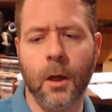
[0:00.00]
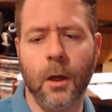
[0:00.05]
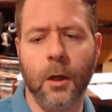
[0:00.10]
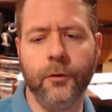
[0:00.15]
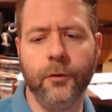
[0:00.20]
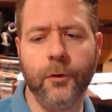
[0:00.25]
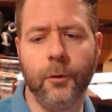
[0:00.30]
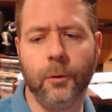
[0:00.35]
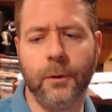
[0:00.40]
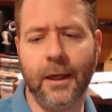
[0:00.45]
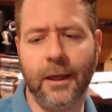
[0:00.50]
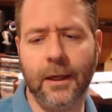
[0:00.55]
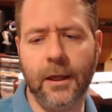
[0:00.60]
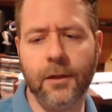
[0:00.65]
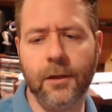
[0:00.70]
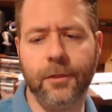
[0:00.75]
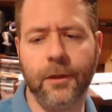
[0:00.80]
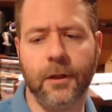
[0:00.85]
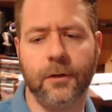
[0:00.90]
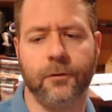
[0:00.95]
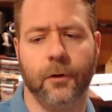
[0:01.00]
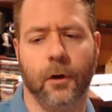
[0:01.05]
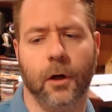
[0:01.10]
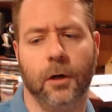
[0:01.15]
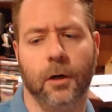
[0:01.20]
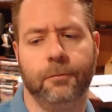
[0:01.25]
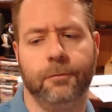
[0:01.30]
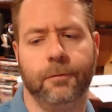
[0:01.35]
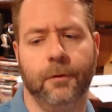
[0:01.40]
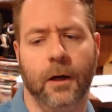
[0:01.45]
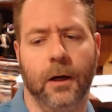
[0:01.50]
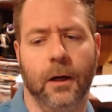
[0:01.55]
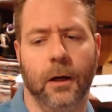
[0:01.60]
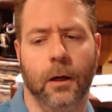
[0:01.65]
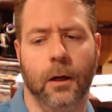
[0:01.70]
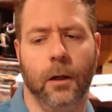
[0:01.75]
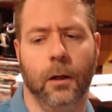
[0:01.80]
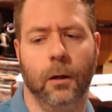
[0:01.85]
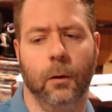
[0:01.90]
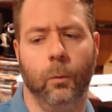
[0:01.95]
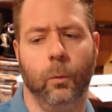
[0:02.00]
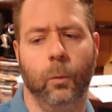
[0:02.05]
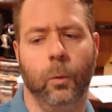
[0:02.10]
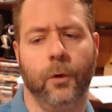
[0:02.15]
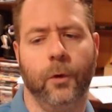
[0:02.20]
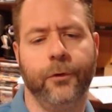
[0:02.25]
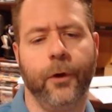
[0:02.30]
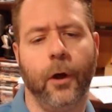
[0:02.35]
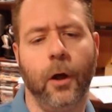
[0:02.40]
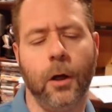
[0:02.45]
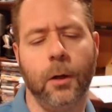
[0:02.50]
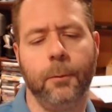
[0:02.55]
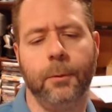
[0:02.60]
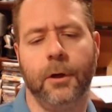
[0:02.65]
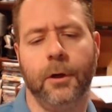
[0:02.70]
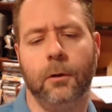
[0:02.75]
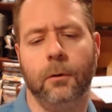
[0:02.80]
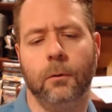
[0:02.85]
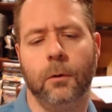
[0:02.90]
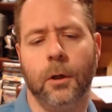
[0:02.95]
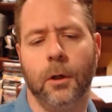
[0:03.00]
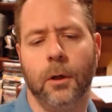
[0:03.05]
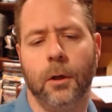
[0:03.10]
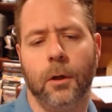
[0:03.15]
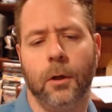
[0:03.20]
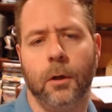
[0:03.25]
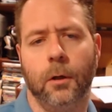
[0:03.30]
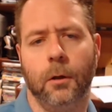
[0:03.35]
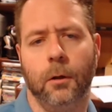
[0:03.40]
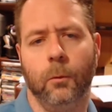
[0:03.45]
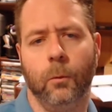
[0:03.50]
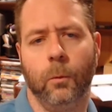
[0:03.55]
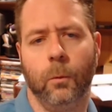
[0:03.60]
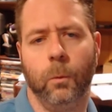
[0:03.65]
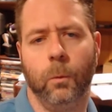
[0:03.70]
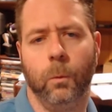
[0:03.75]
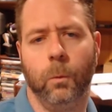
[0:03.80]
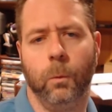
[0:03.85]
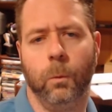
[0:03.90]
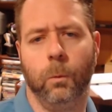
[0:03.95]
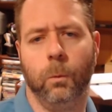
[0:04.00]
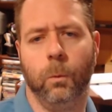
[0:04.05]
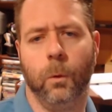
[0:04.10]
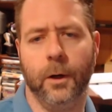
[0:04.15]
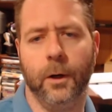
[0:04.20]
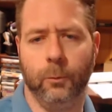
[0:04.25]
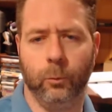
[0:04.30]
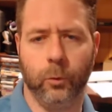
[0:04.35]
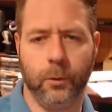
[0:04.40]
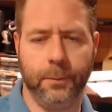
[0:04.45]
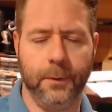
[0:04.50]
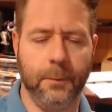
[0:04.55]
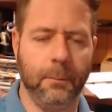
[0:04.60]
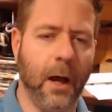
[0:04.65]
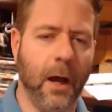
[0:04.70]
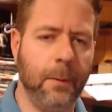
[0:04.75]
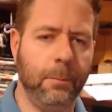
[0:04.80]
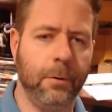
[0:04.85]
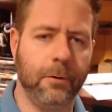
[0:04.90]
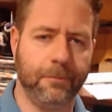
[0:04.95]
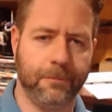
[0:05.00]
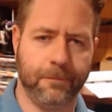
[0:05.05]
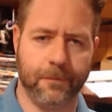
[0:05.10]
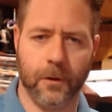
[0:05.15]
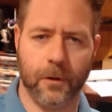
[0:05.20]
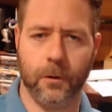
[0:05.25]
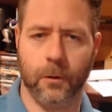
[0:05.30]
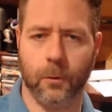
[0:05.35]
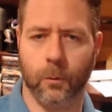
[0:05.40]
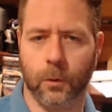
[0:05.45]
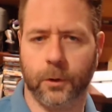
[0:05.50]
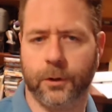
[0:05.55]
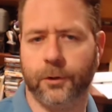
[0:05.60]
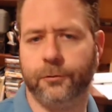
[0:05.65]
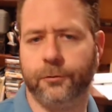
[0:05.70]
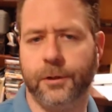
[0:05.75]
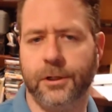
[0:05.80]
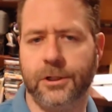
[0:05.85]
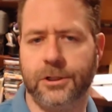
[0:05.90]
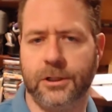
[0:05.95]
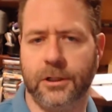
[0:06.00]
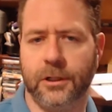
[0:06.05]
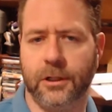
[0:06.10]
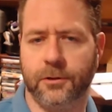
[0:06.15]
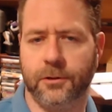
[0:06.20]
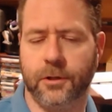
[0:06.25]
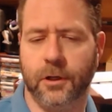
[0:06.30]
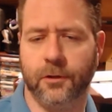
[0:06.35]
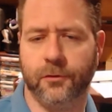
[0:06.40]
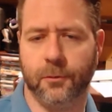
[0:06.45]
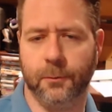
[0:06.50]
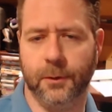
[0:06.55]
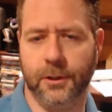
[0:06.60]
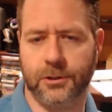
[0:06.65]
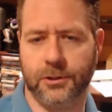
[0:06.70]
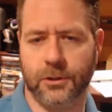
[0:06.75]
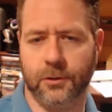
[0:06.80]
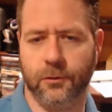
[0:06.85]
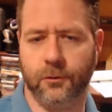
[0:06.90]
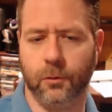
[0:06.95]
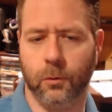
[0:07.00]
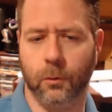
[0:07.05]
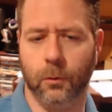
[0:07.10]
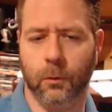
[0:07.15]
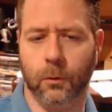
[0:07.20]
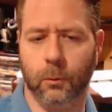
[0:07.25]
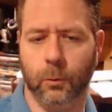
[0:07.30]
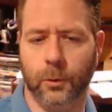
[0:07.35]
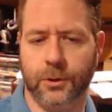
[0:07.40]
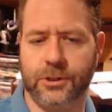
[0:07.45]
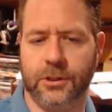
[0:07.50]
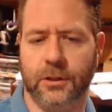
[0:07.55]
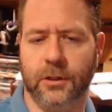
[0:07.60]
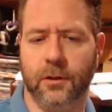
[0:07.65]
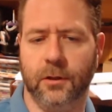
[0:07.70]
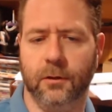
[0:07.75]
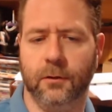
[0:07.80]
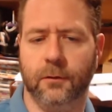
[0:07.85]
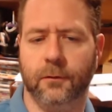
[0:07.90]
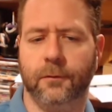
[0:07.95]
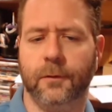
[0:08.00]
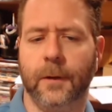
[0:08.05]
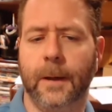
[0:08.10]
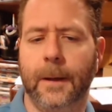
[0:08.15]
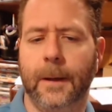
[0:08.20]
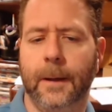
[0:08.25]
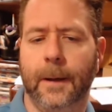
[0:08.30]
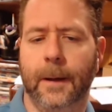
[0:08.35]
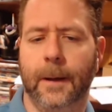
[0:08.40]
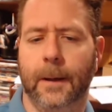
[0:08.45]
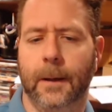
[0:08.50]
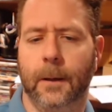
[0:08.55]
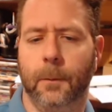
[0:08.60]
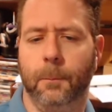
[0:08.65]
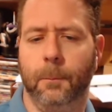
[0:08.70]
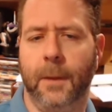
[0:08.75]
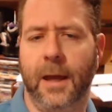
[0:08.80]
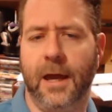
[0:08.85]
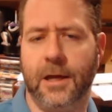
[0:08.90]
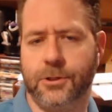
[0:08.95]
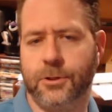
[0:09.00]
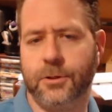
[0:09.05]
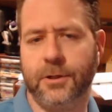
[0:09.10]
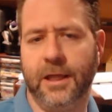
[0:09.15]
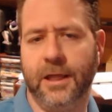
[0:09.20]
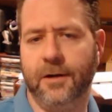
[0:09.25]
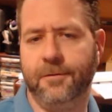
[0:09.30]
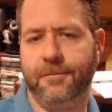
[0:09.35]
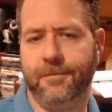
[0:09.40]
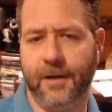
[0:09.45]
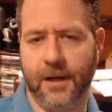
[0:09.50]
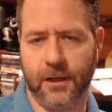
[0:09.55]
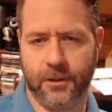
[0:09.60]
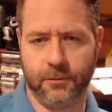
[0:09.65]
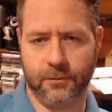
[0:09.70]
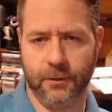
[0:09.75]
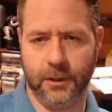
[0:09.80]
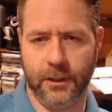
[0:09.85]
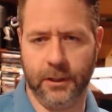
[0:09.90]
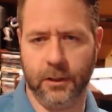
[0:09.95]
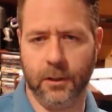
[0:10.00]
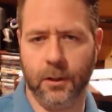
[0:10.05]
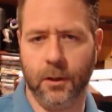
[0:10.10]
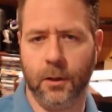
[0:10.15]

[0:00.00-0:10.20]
So kicking things off, we'll talk about what would be my preferred orchestration and transformation tool, which is Azure Data Factory,